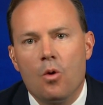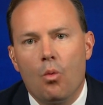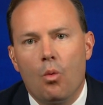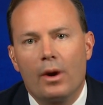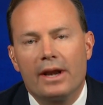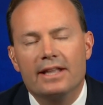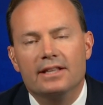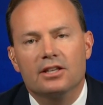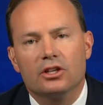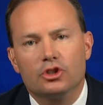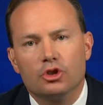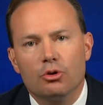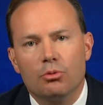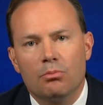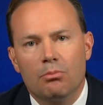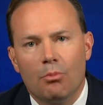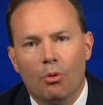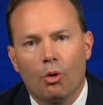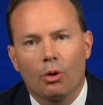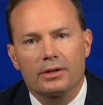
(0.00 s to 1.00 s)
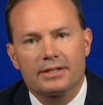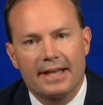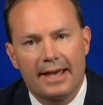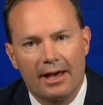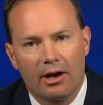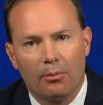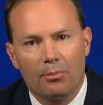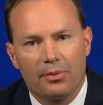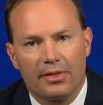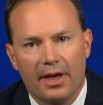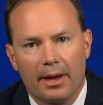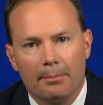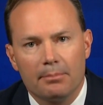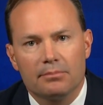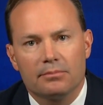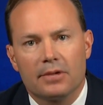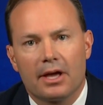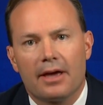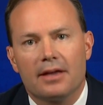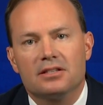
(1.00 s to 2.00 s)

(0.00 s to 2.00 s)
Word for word: We need to do more to help them